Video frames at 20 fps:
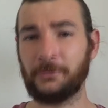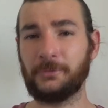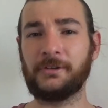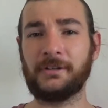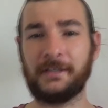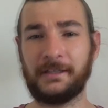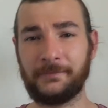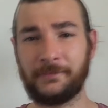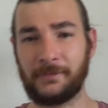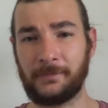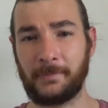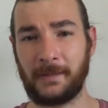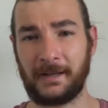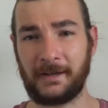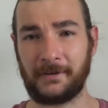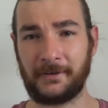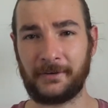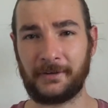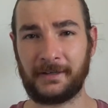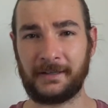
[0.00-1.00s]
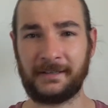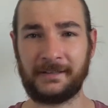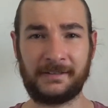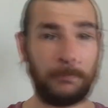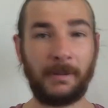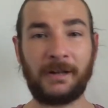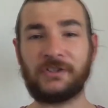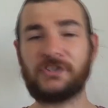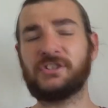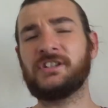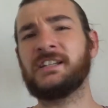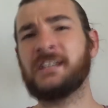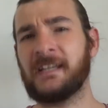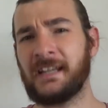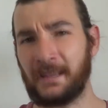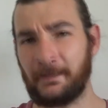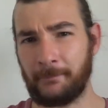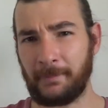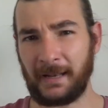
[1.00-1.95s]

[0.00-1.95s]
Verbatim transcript: have delivered better and but she did get